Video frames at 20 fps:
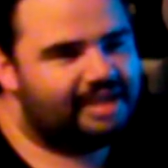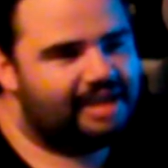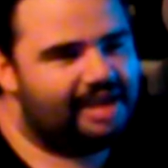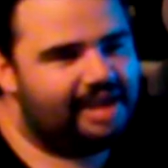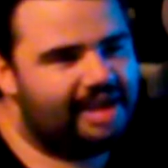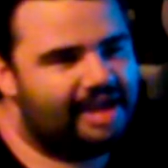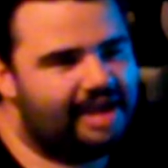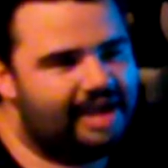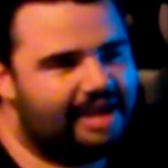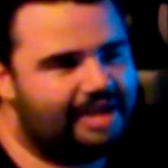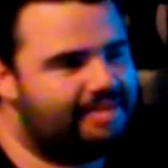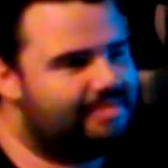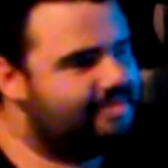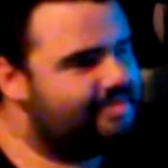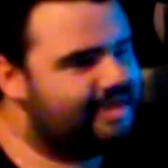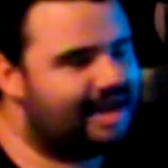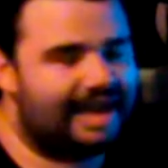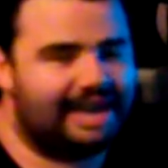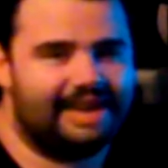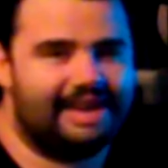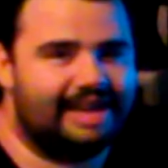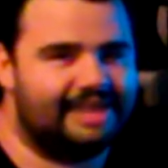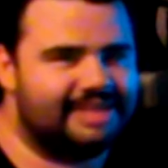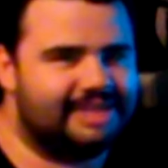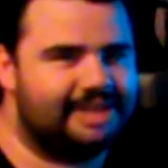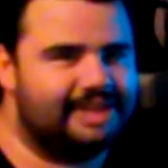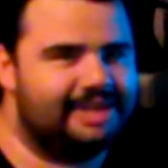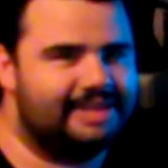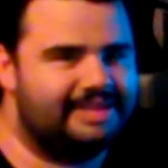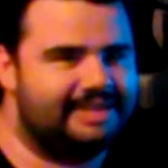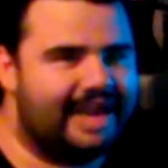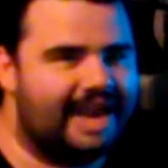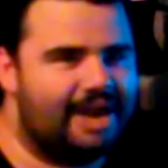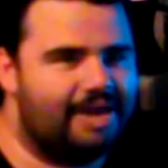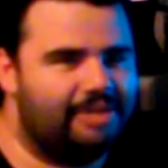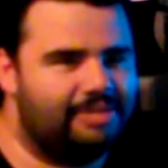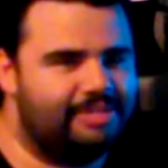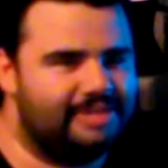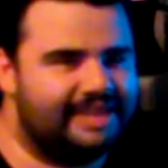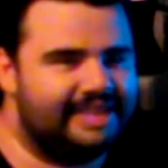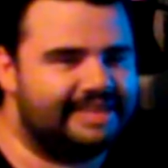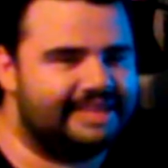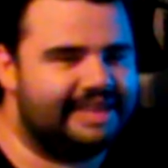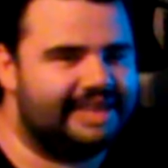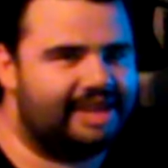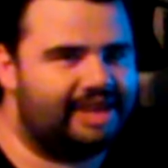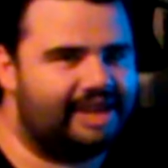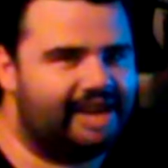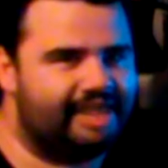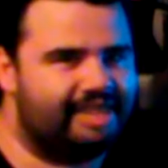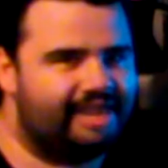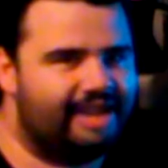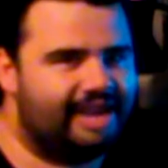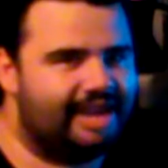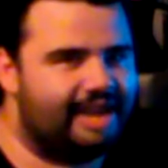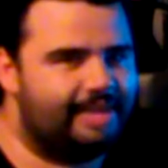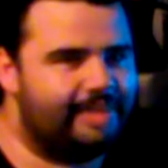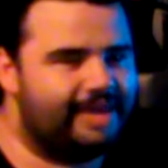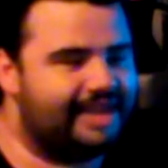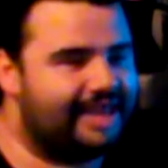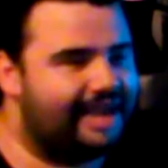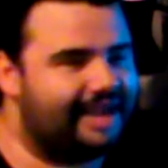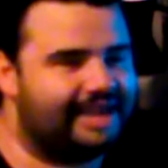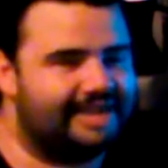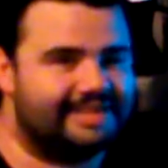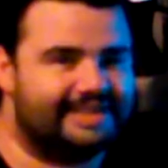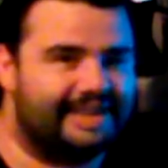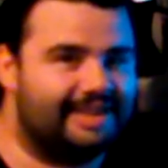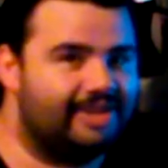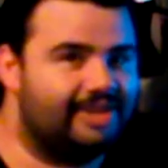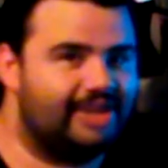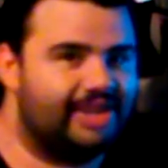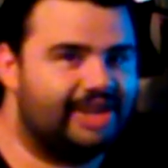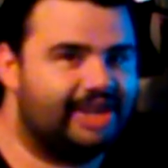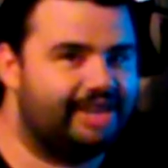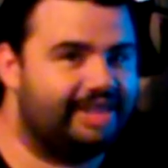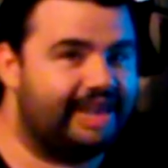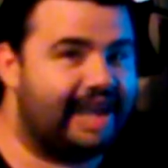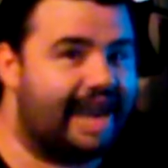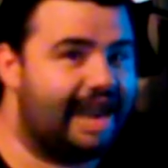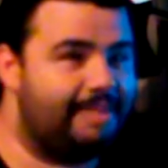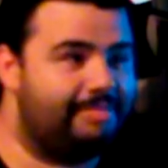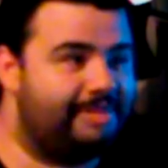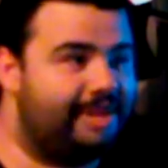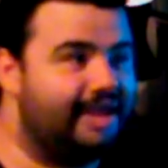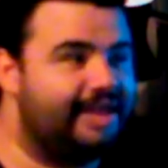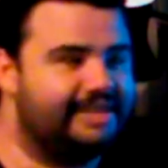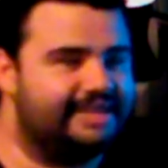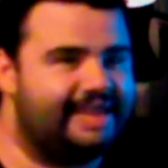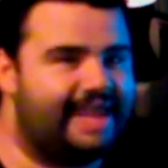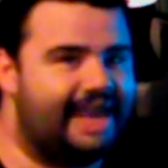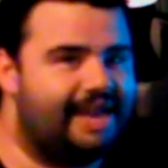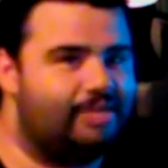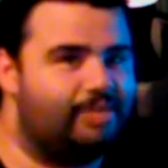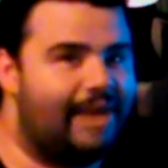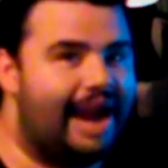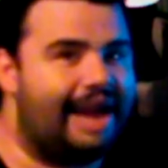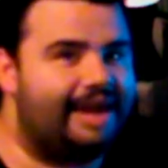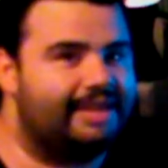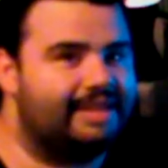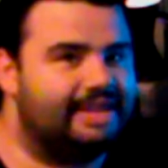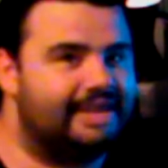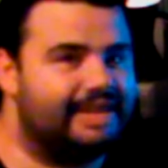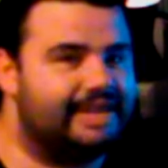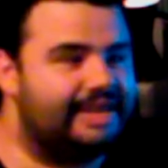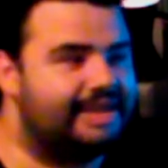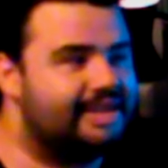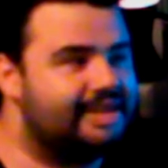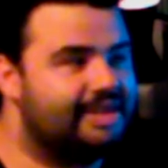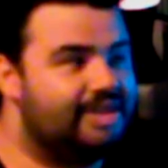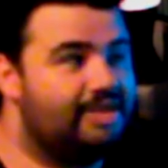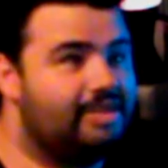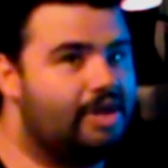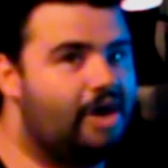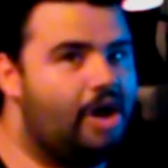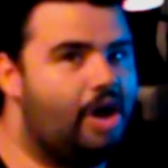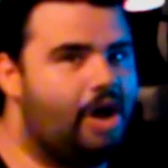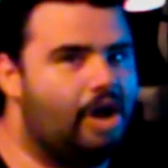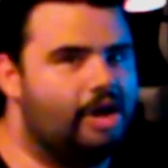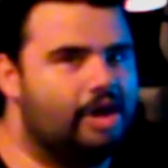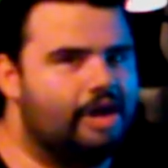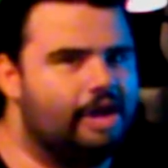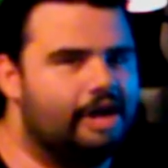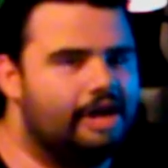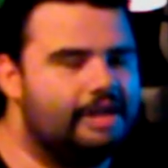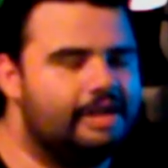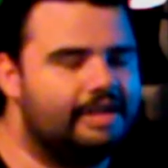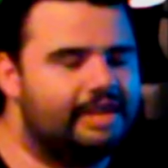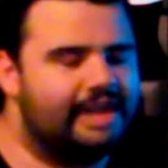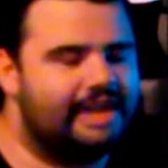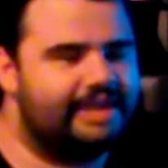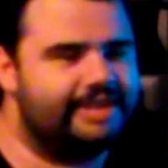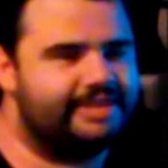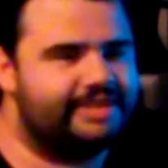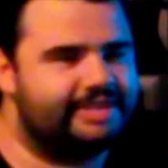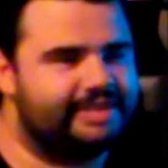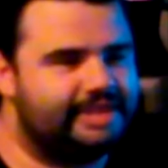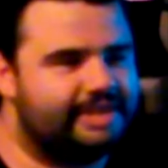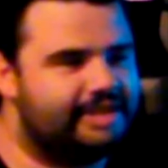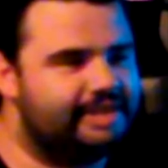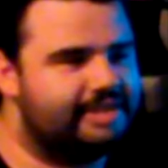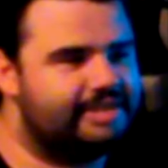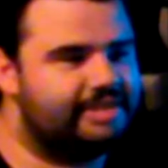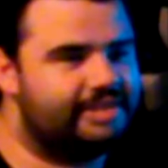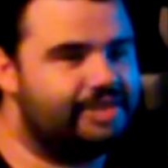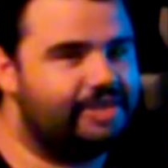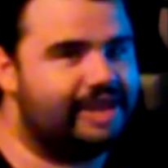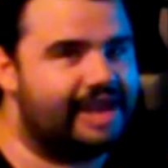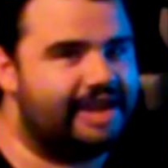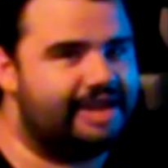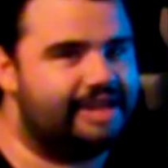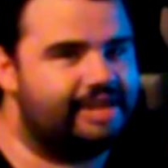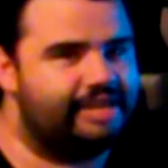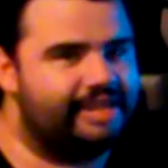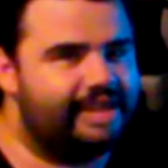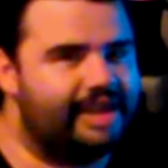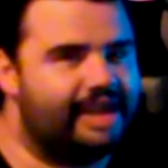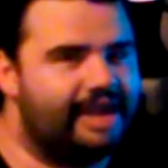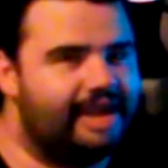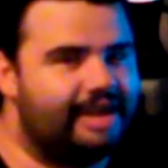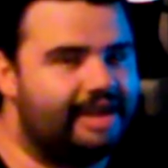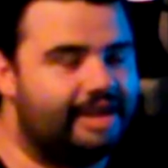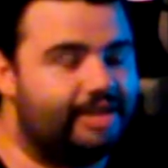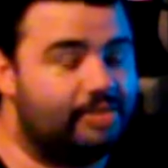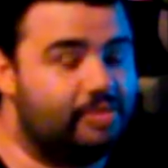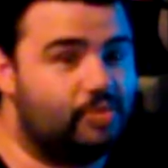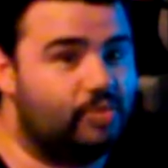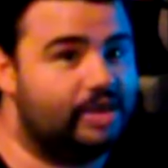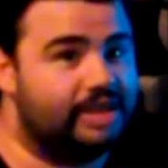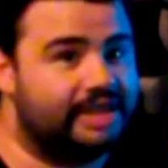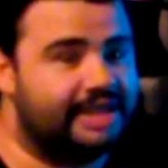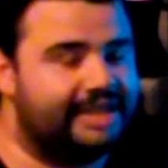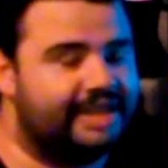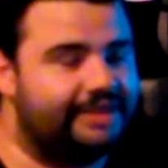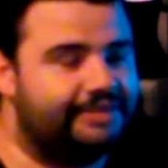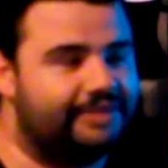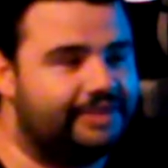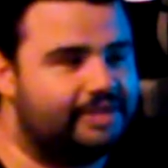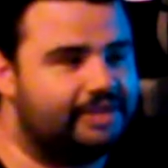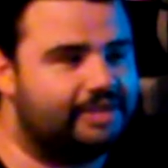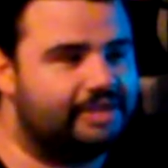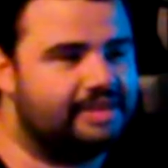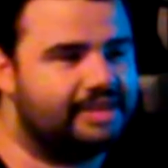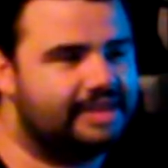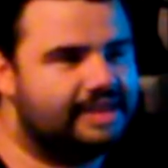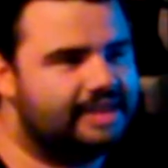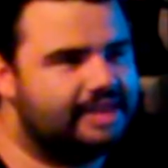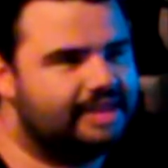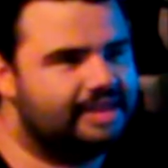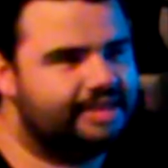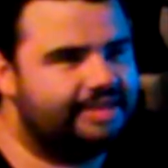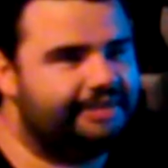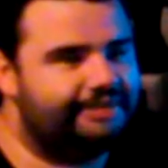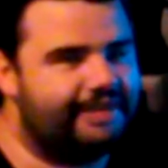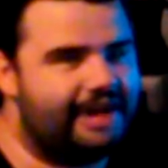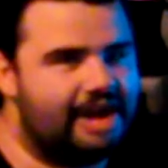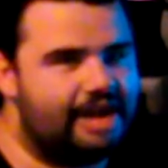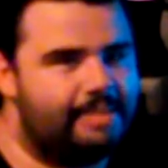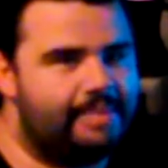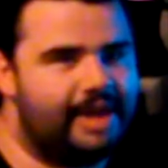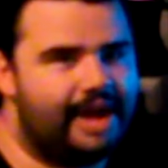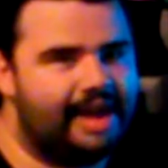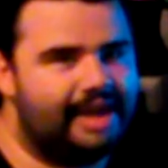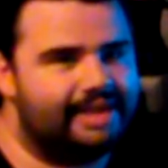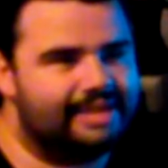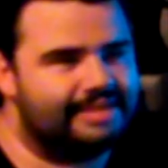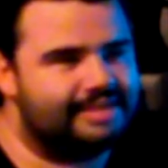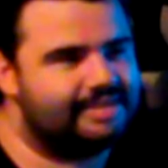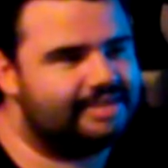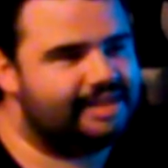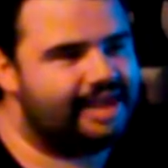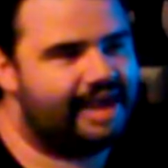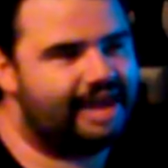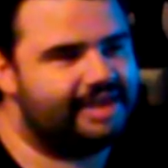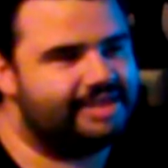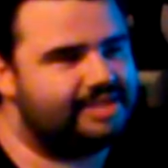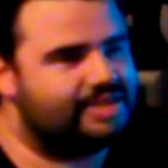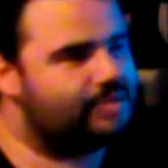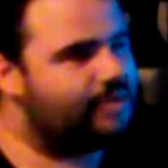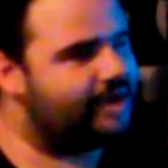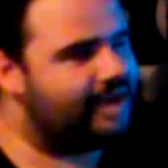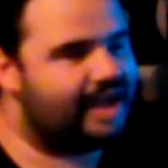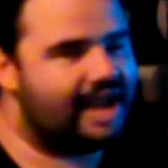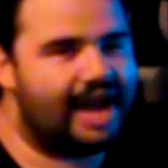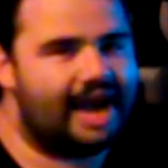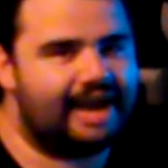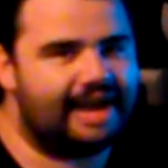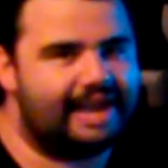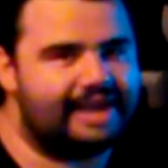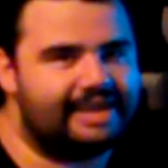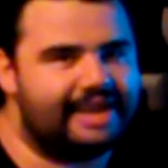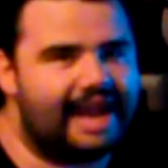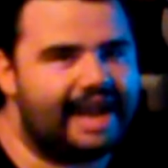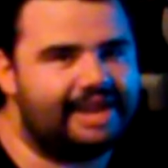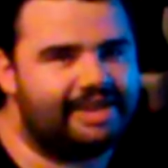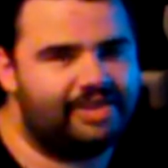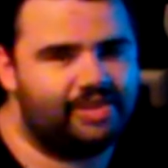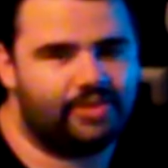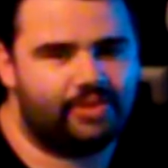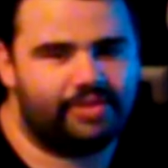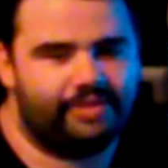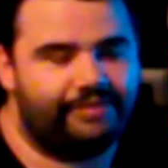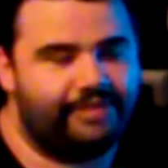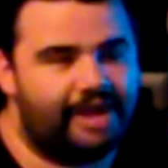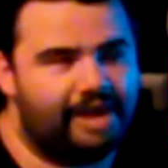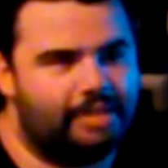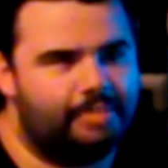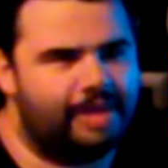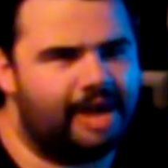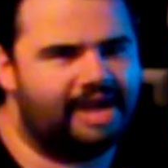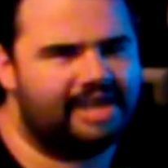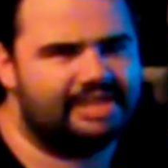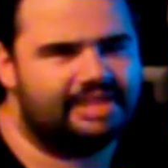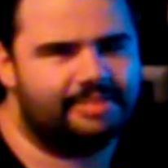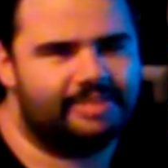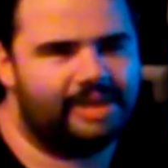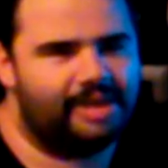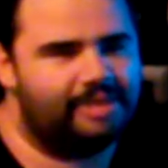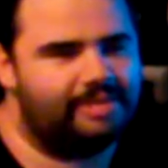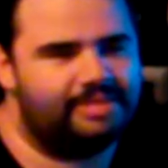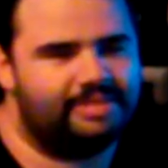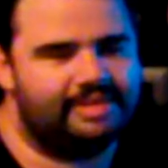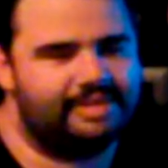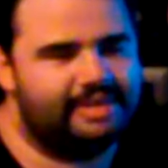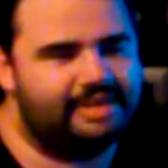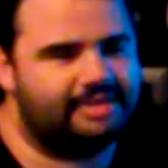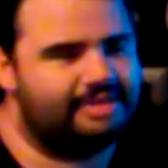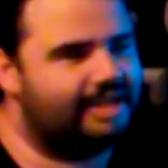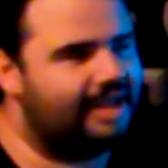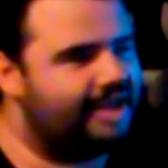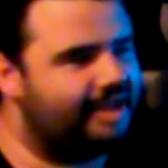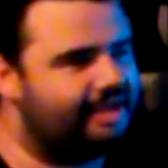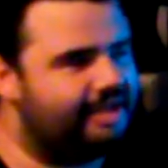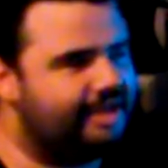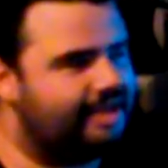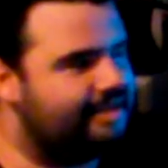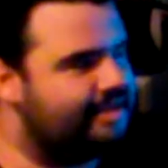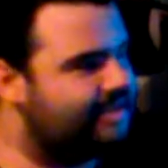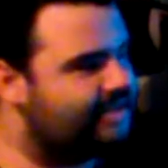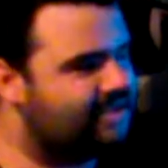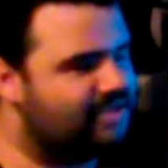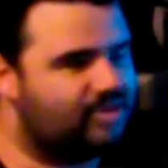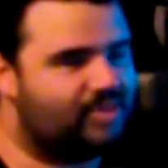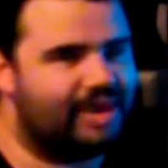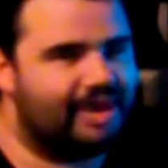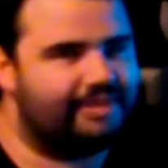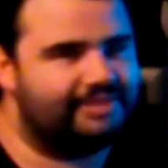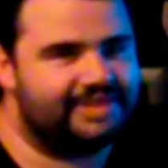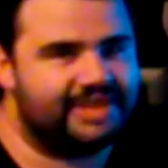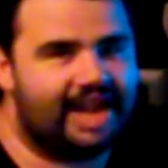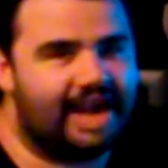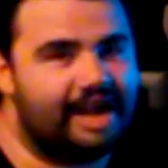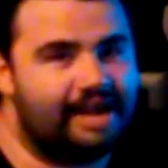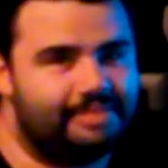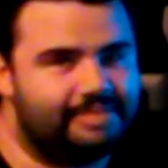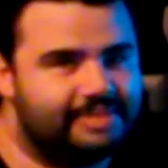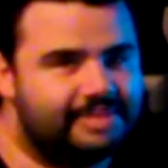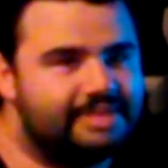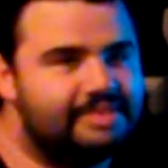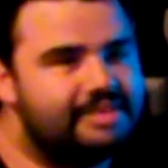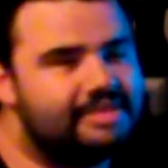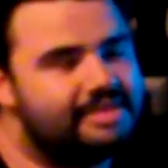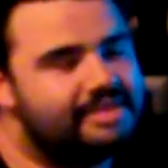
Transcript: Not to down Disney or anything. I mean, like I said earlier, the game does get radically harder as you get near the end. Really difficult. The final boss, I swear to God, I died to the final boss about 12 times.